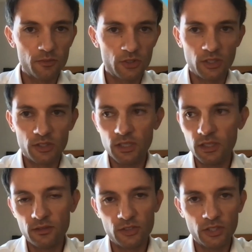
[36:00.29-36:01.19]

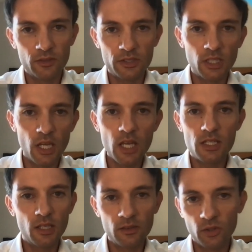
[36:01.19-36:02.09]
16, 17,
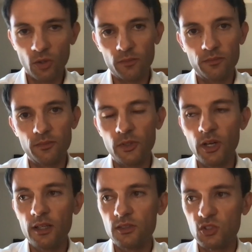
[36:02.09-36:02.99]
18, many are
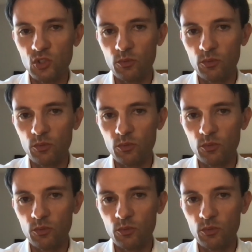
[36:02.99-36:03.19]
not